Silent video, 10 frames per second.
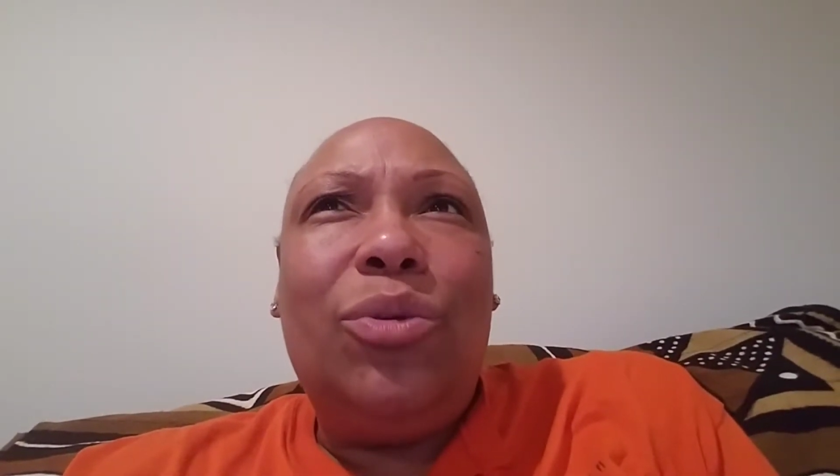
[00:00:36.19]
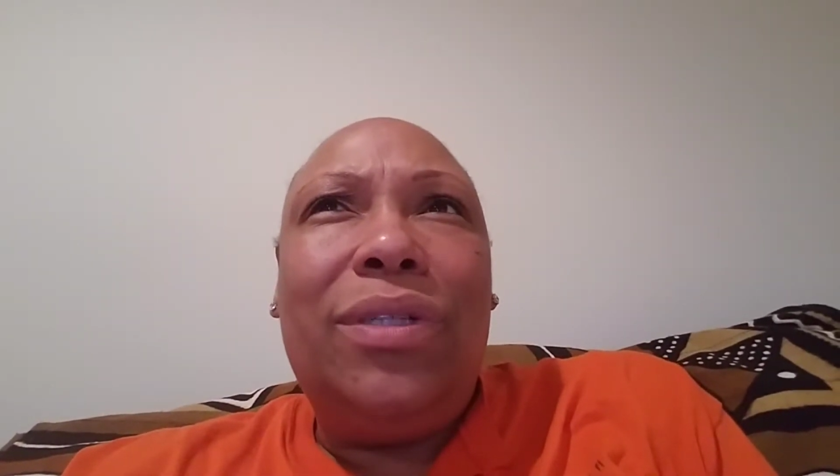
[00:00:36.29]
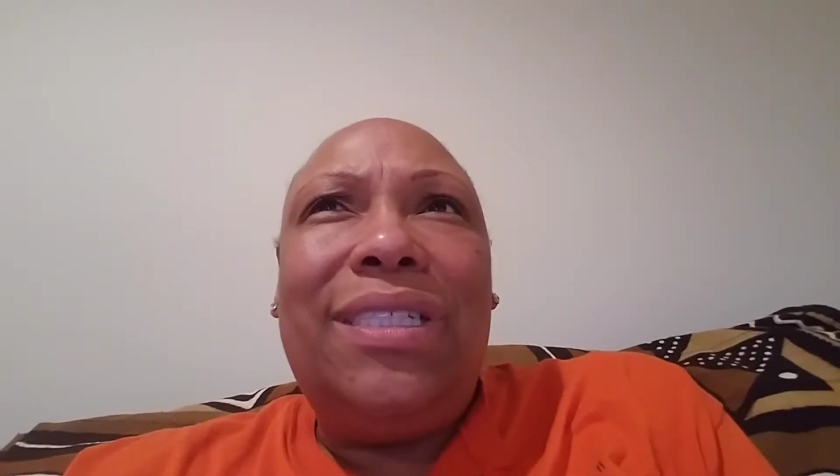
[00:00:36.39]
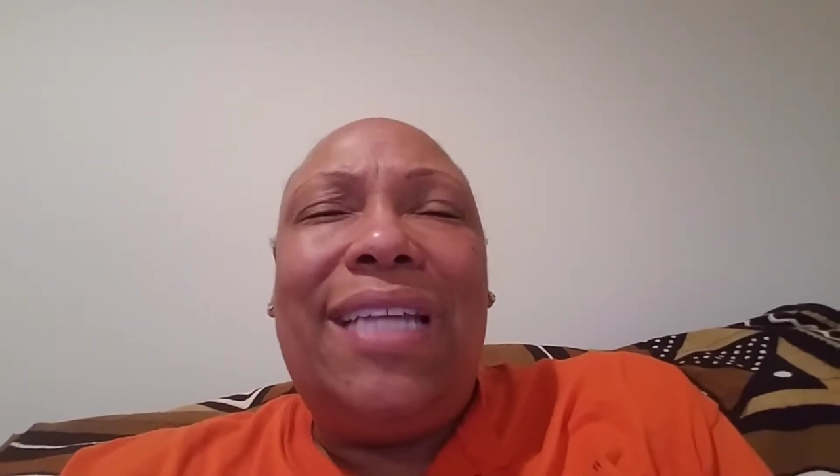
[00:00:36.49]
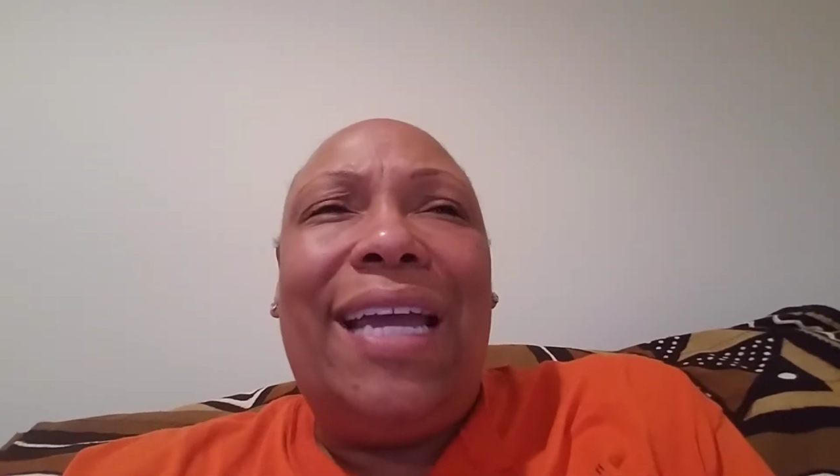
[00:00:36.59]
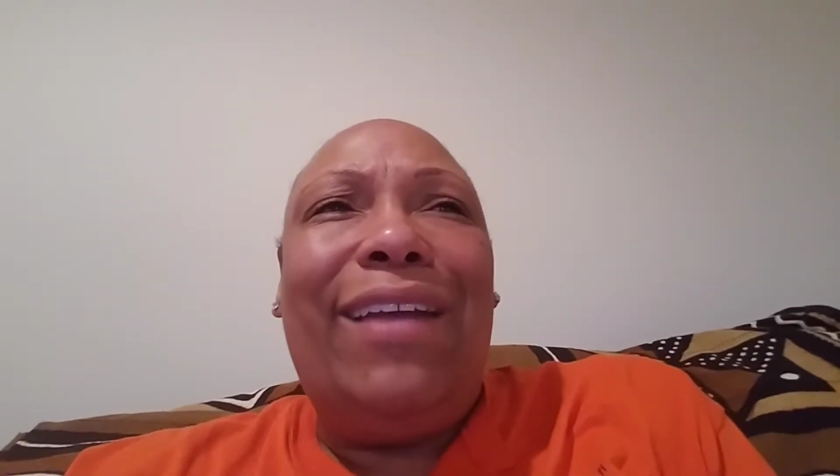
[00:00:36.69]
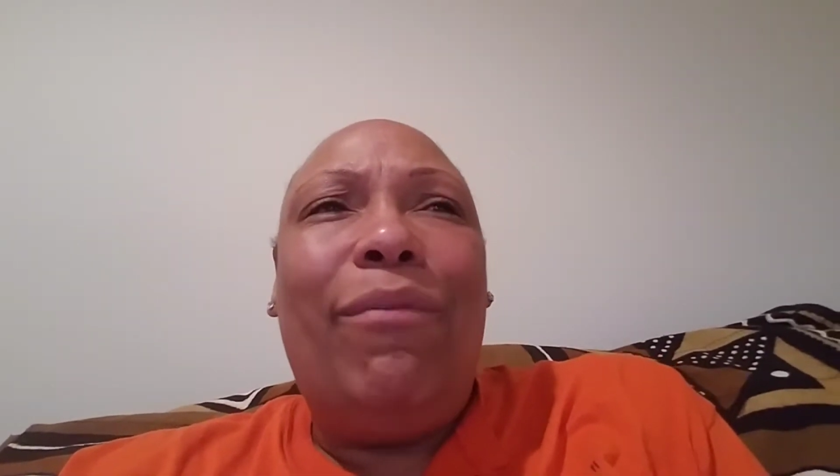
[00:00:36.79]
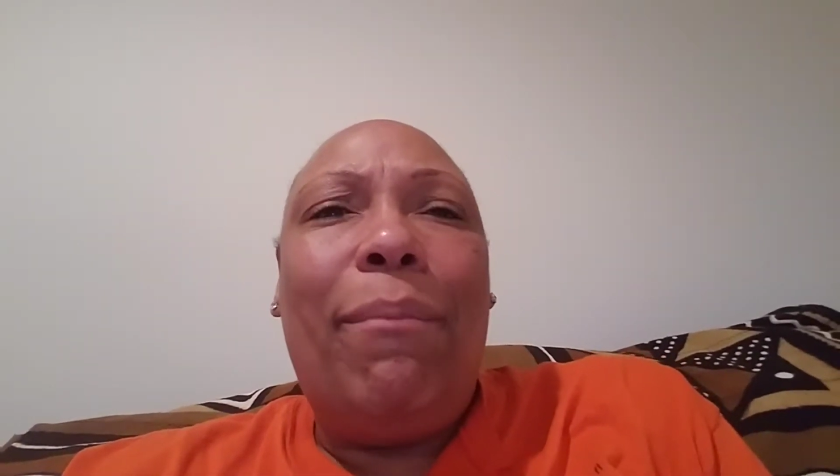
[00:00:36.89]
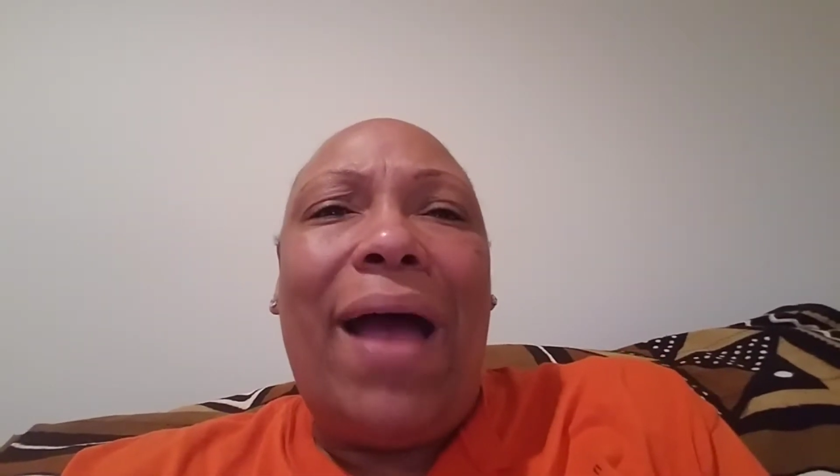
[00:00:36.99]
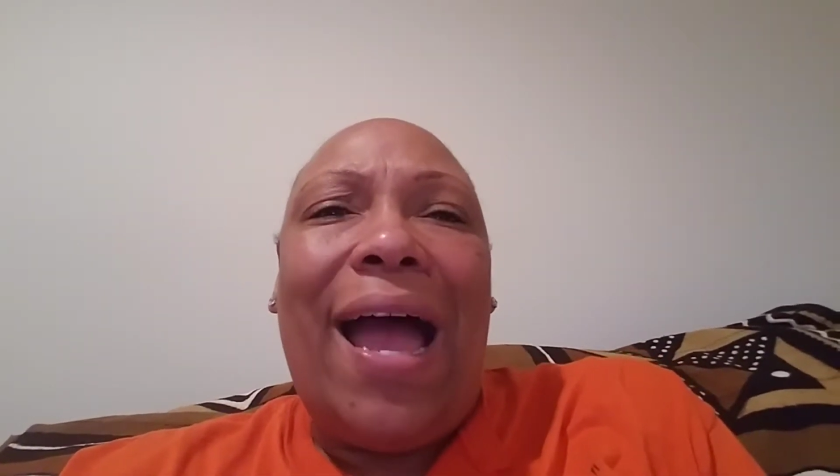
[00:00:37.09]
or a state
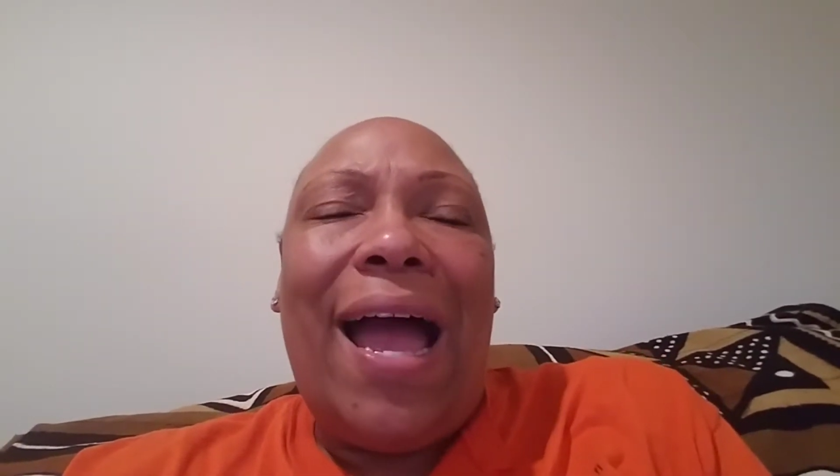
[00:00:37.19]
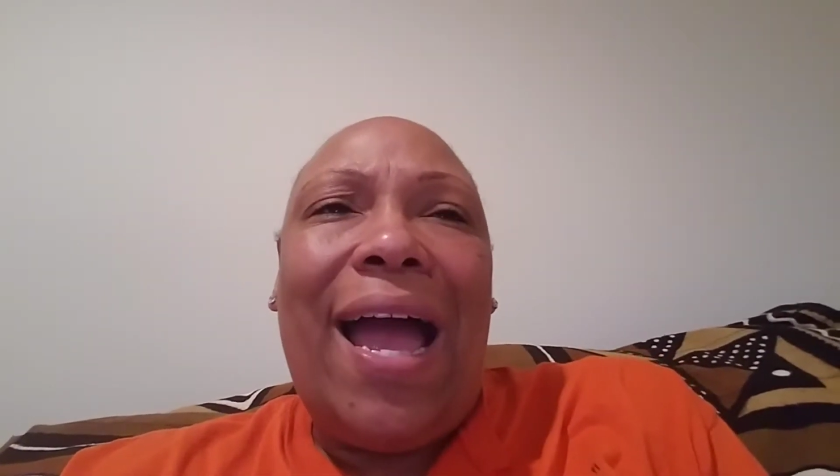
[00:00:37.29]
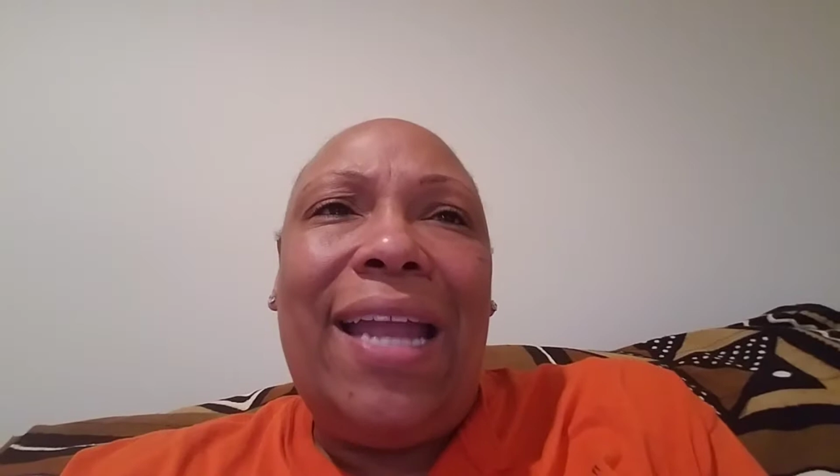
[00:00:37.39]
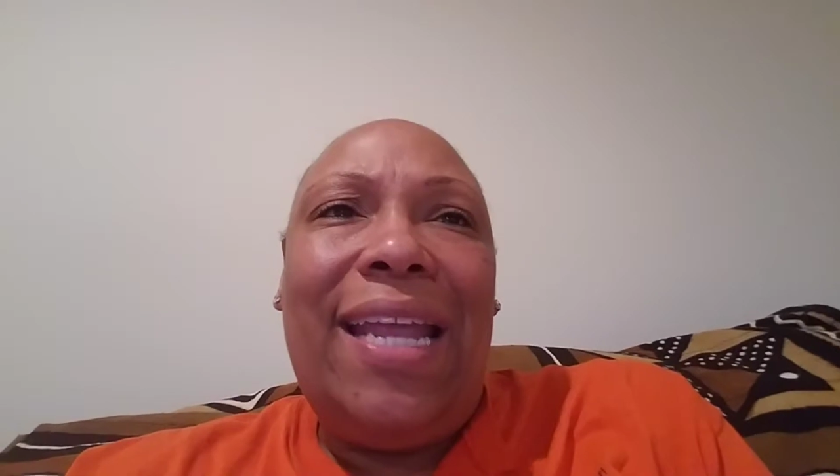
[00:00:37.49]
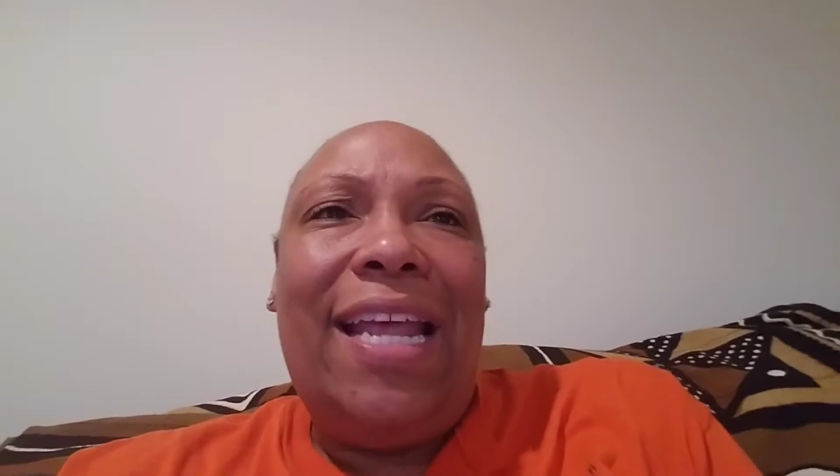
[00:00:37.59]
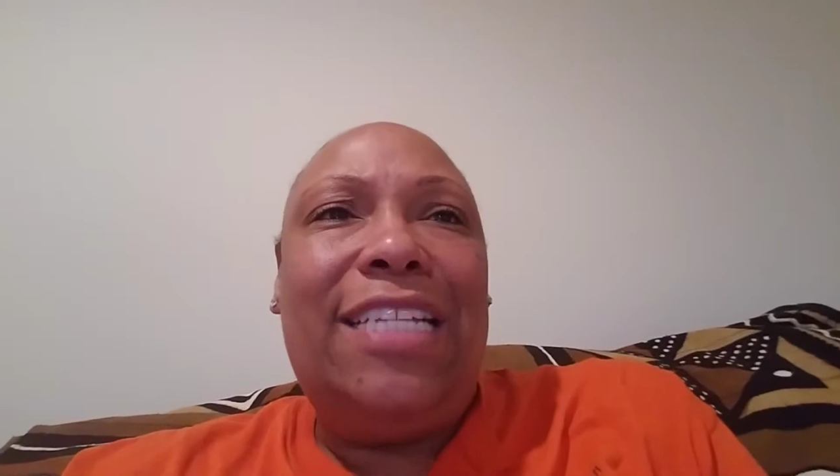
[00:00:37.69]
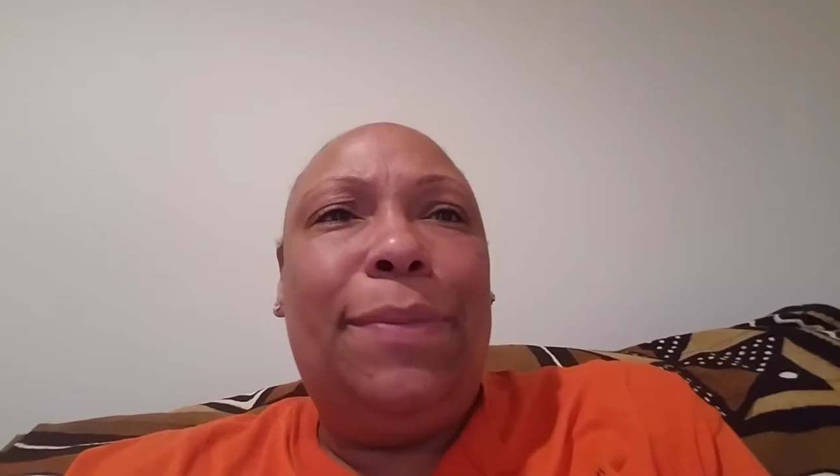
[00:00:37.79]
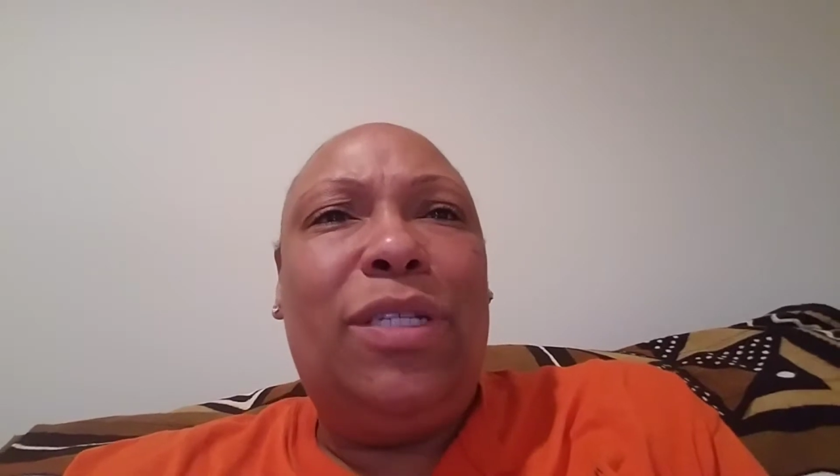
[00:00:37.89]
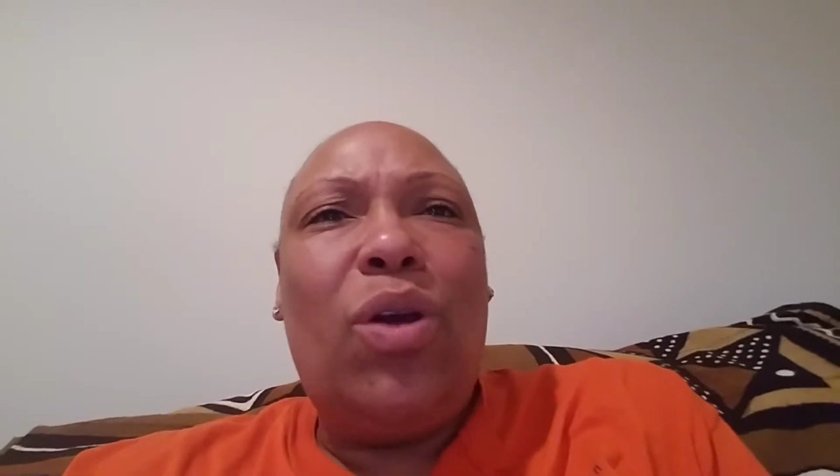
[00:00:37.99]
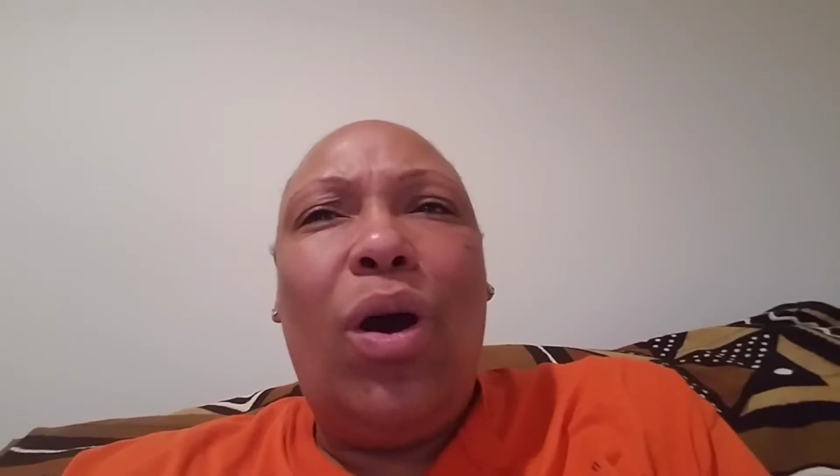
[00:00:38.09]
of mind that has
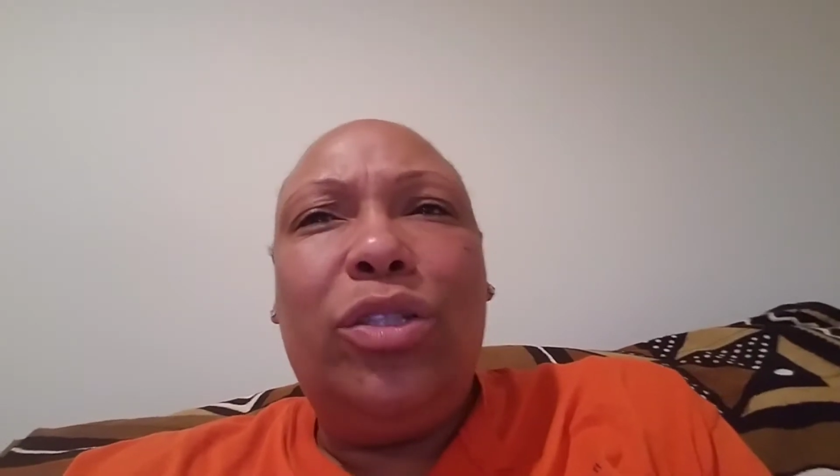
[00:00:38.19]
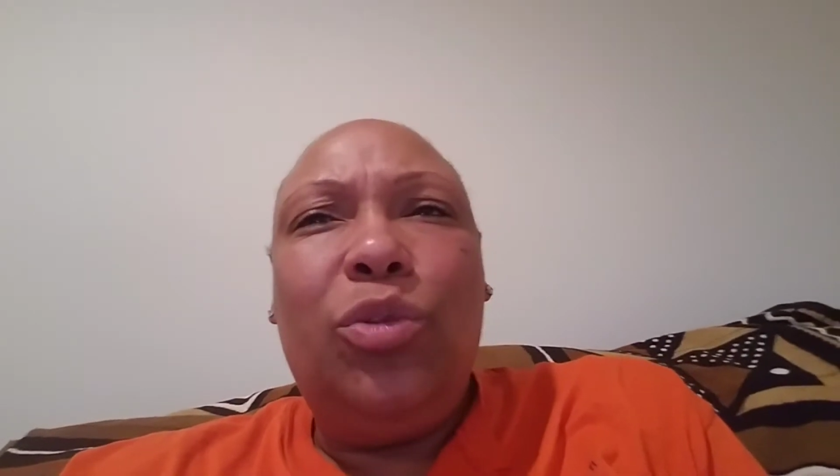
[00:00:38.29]
been taught